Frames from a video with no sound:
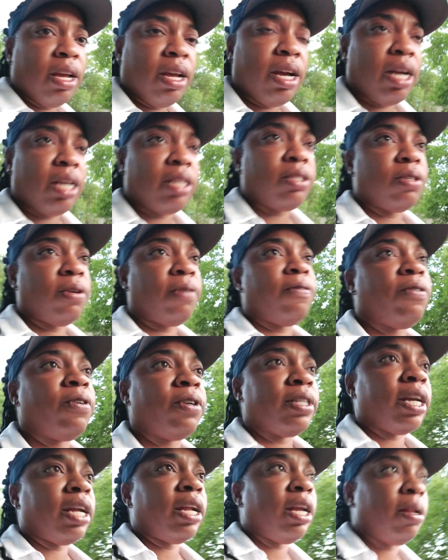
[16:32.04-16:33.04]
and so
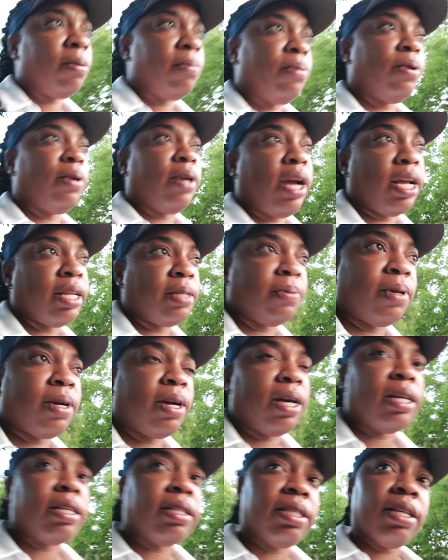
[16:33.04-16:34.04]
forth and help you guys,
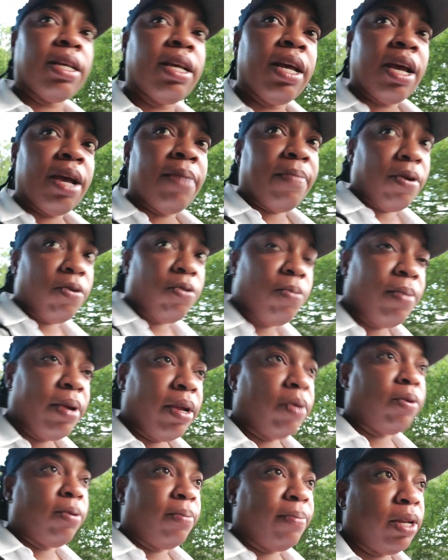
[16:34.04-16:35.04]
because my
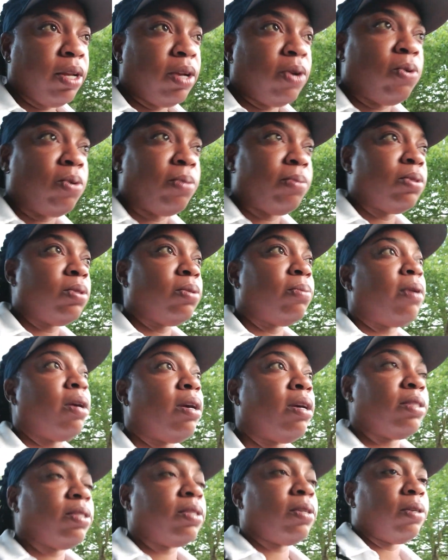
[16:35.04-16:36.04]
roommate will be home
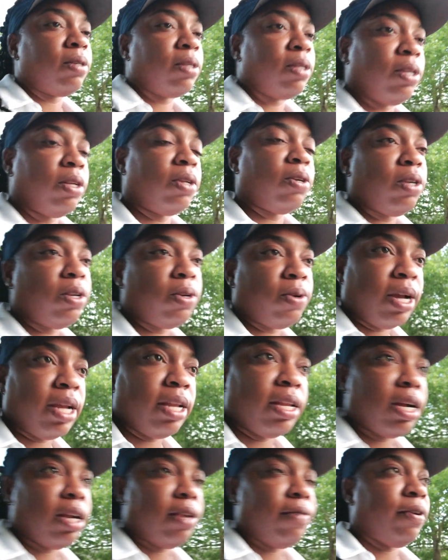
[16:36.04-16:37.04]
tomorrow, so
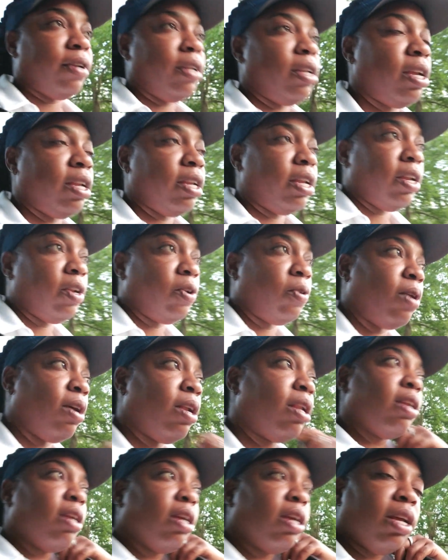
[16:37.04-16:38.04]
inconvenient
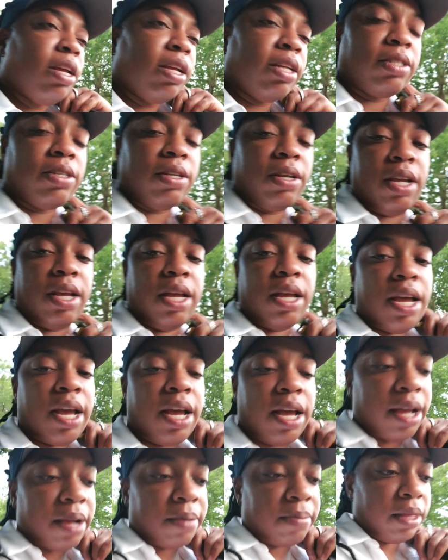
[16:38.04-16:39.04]
anyone. So
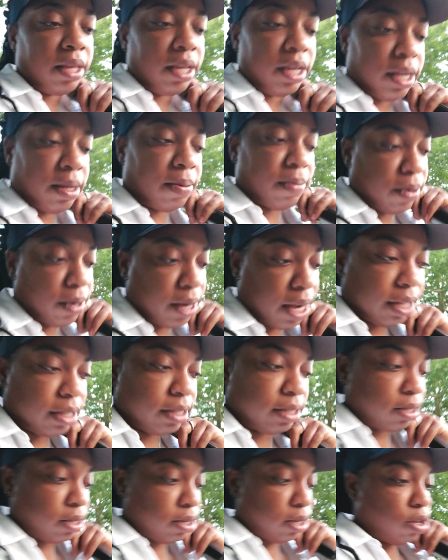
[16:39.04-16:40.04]
I'm thinking about
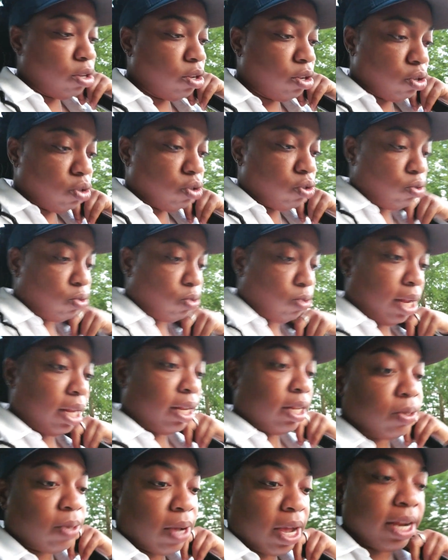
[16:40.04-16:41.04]
that too. That
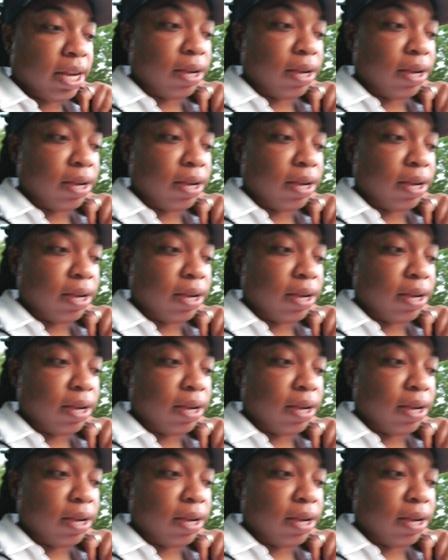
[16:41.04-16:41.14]
is why